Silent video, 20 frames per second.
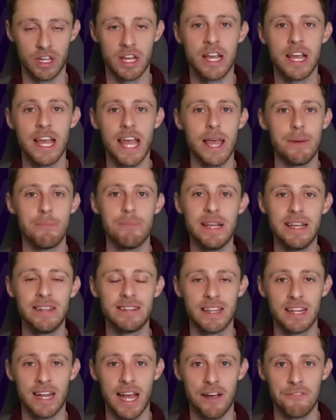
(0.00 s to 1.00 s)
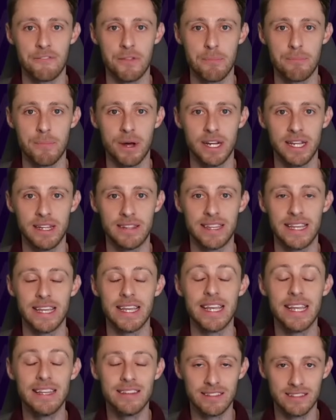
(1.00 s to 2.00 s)
It means that I have the money to
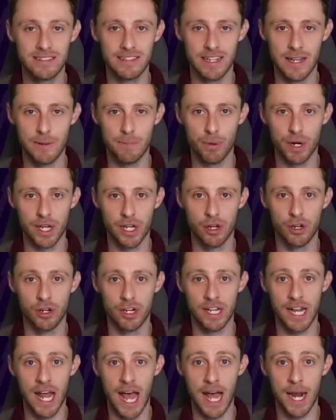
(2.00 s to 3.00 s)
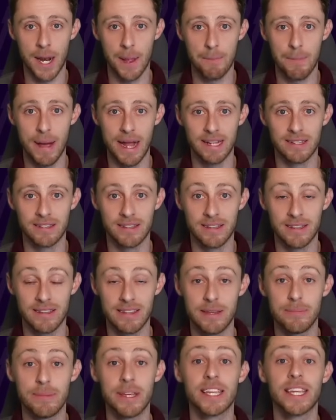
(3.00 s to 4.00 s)
instantly bring Erling Haaland back into the team
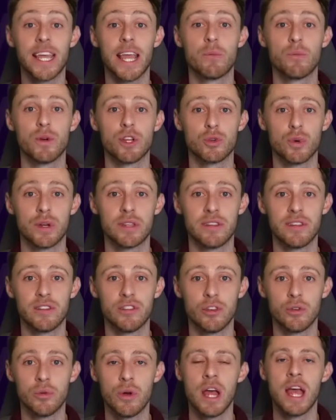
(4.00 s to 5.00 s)
in game week 22.